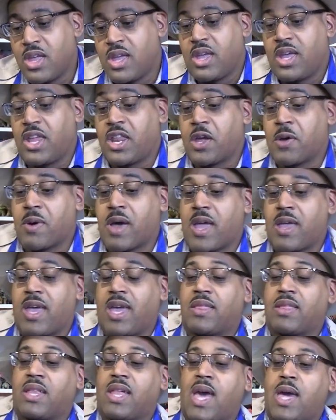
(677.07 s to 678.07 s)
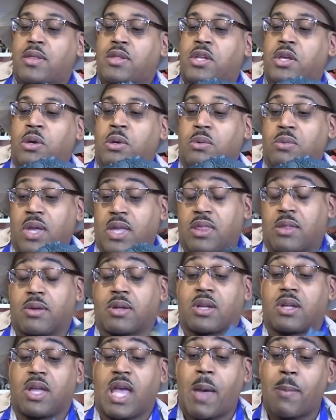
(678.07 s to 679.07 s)
Anyway, in the
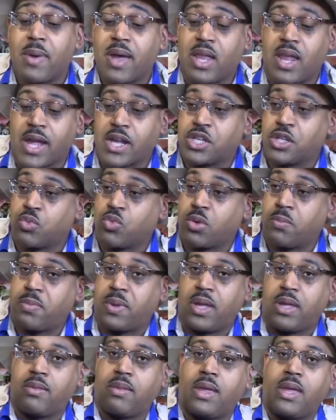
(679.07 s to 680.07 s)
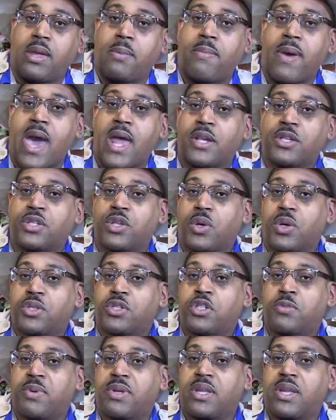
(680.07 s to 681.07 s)
hemi collection would be the Apatosaurus,
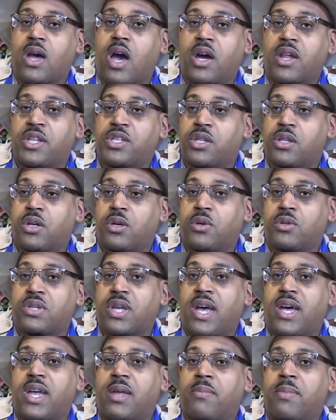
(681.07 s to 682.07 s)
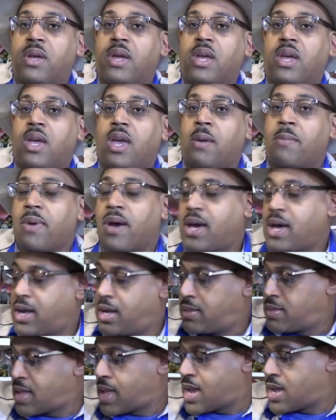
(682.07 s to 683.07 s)
who's been gawking at you the whole time. And
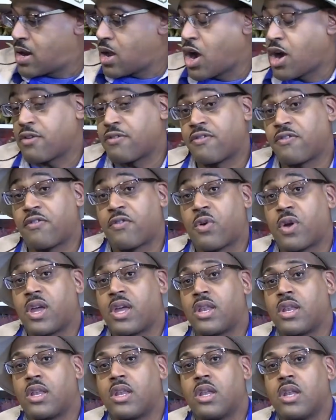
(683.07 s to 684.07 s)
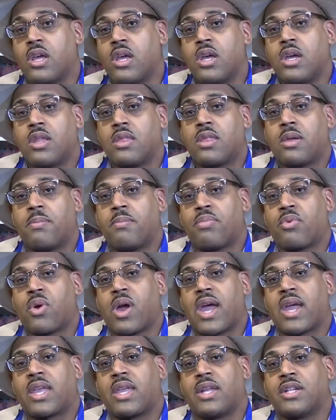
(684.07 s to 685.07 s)
behind that, our friend, the
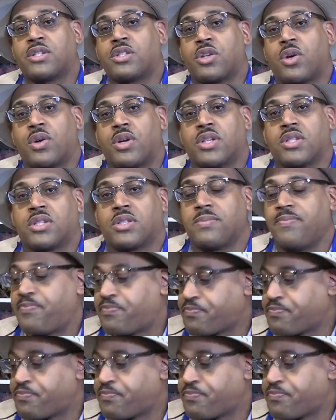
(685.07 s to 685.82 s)
Brachiosaurus.